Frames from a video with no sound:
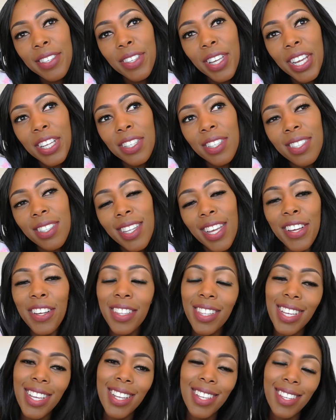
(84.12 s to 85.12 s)
and it's going to stay
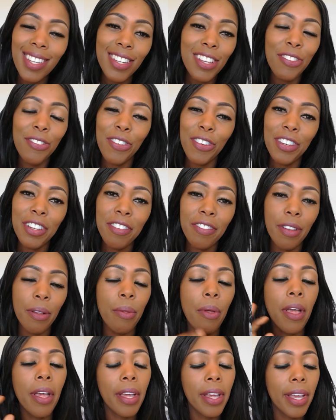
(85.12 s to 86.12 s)
on the internet
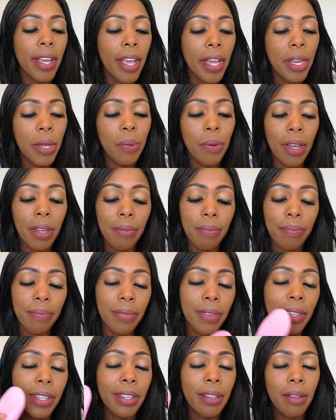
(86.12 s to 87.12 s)
forever. Anyway,
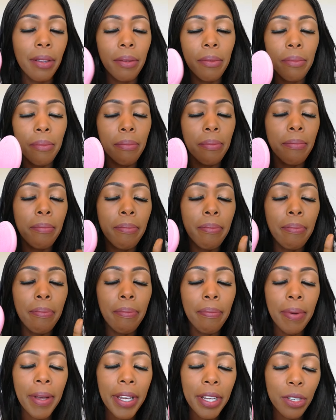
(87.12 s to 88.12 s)

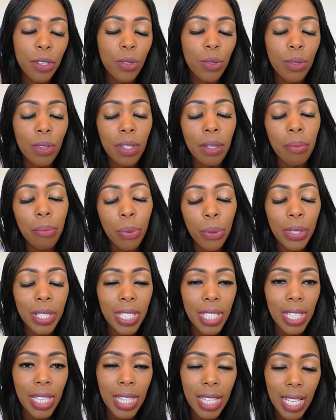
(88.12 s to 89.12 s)
back to the
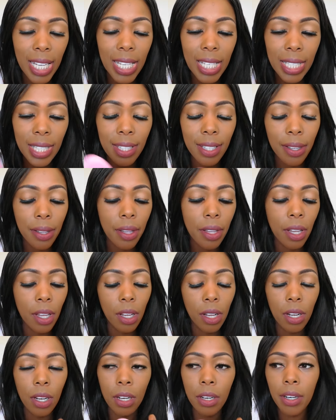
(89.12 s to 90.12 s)
important things.
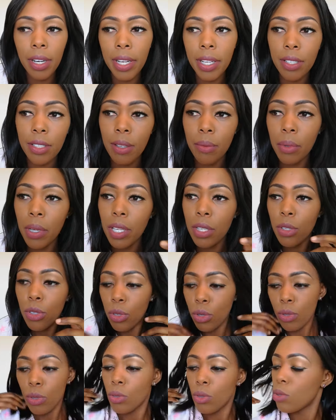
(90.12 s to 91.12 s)
Alright, so I'm going
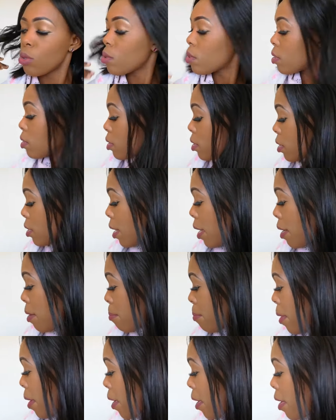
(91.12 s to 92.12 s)
to just tie
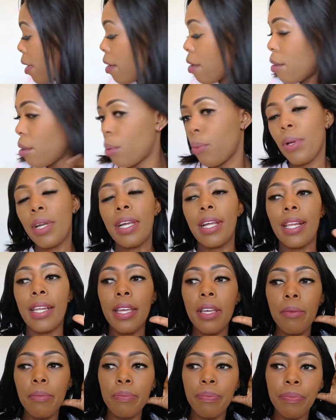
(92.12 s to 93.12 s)
my hair
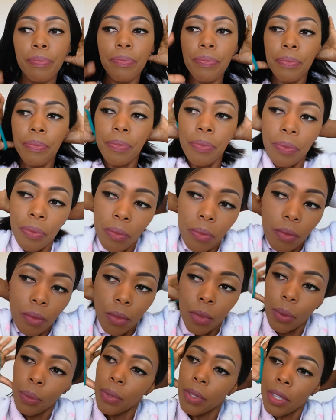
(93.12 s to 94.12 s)
quickly
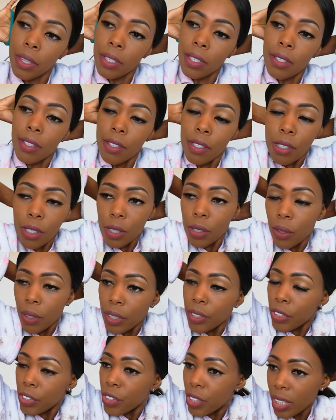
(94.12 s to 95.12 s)
with this
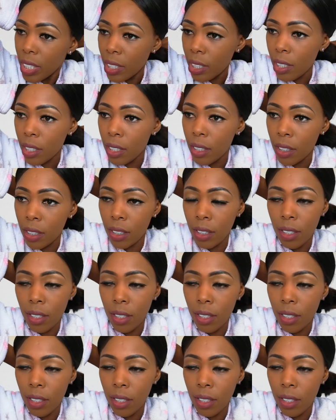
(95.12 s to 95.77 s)
scrunchie.